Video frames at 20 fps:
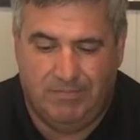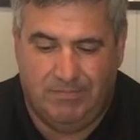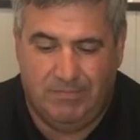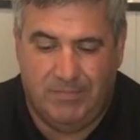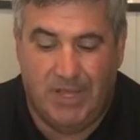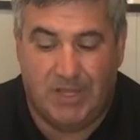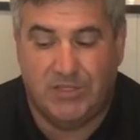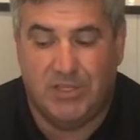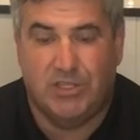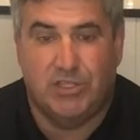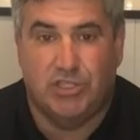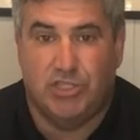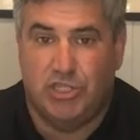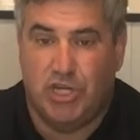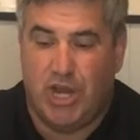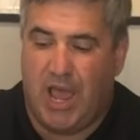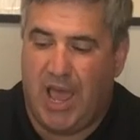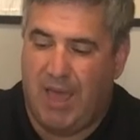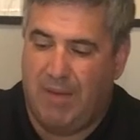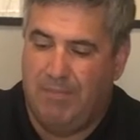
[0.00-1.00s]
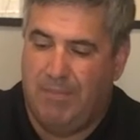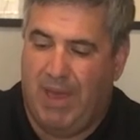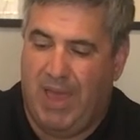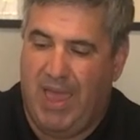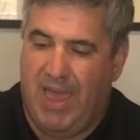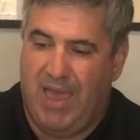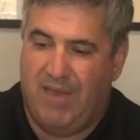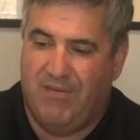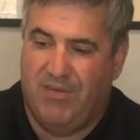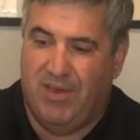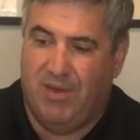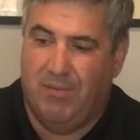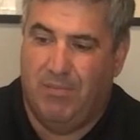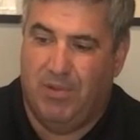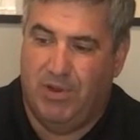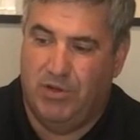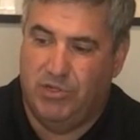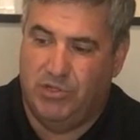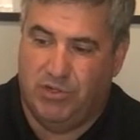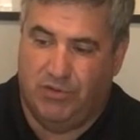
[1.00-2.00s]
does its job by having a
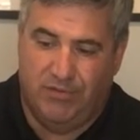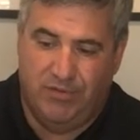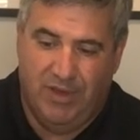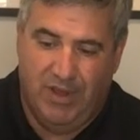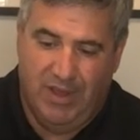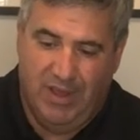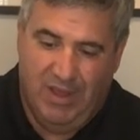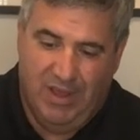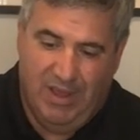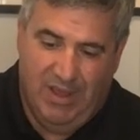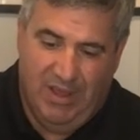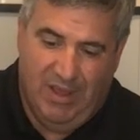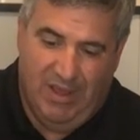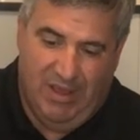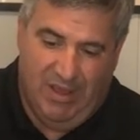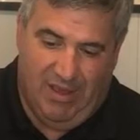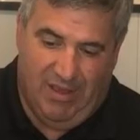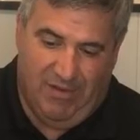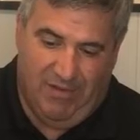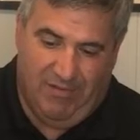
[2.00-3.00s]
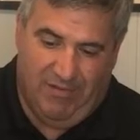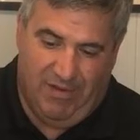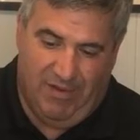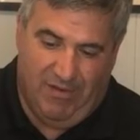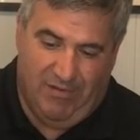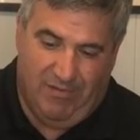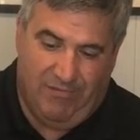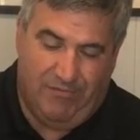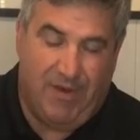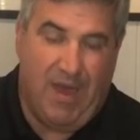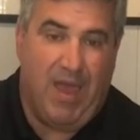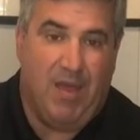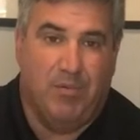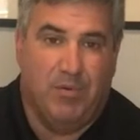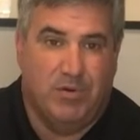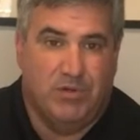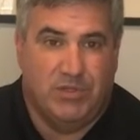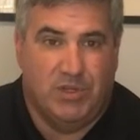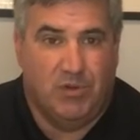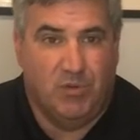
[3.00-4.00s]
bunch of
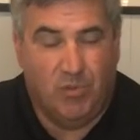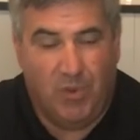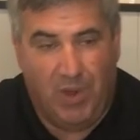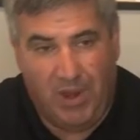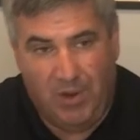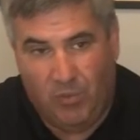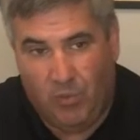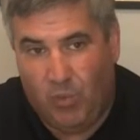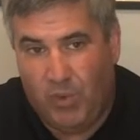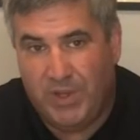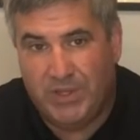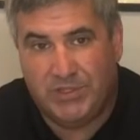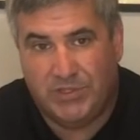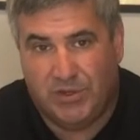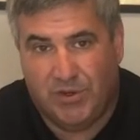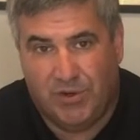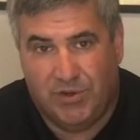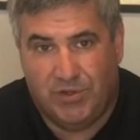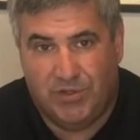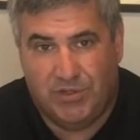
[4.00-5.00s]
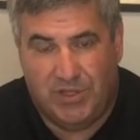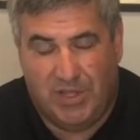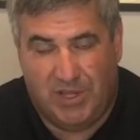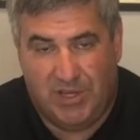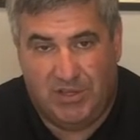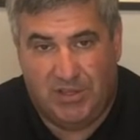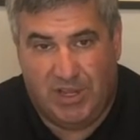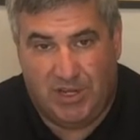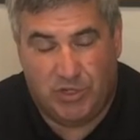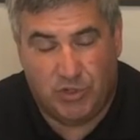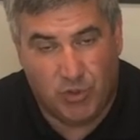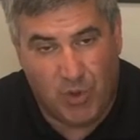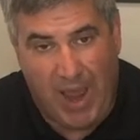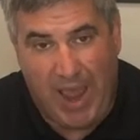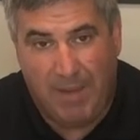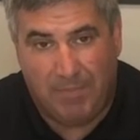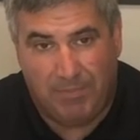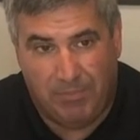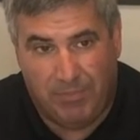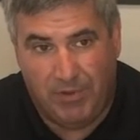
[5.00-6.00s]
fibers and whiskers that
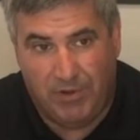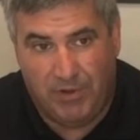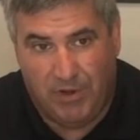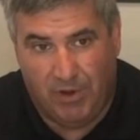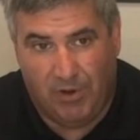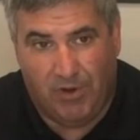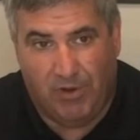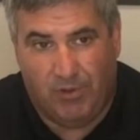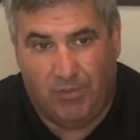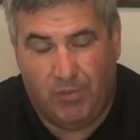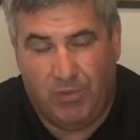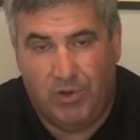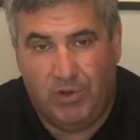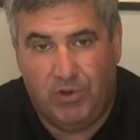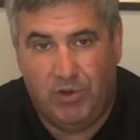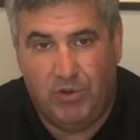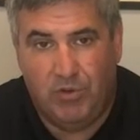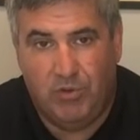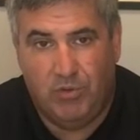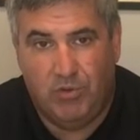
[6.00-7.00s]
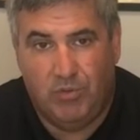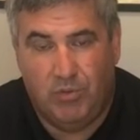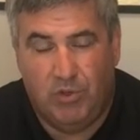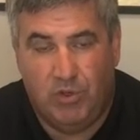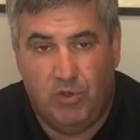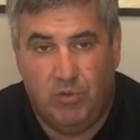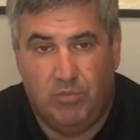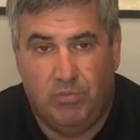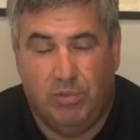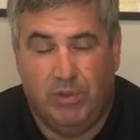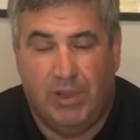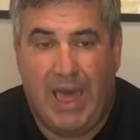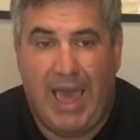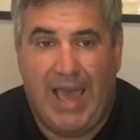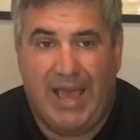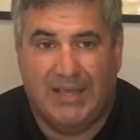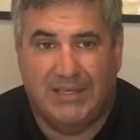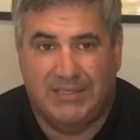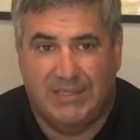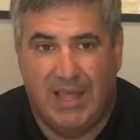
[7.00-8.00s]
trap the dirt. When you
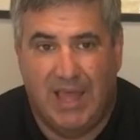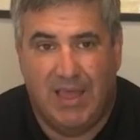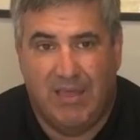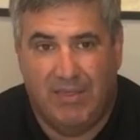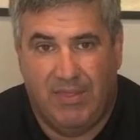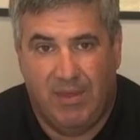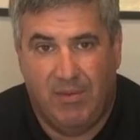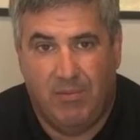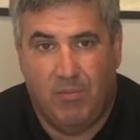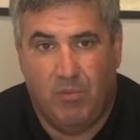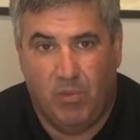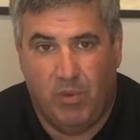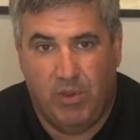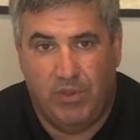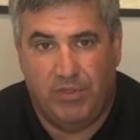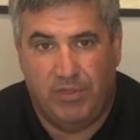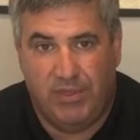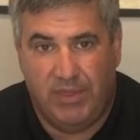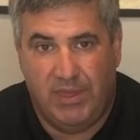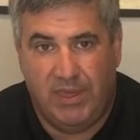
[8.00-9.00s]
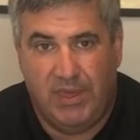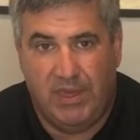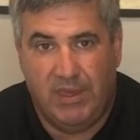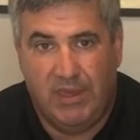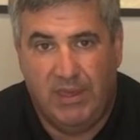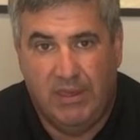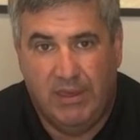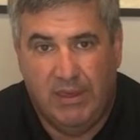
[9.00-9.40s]
blast on them with the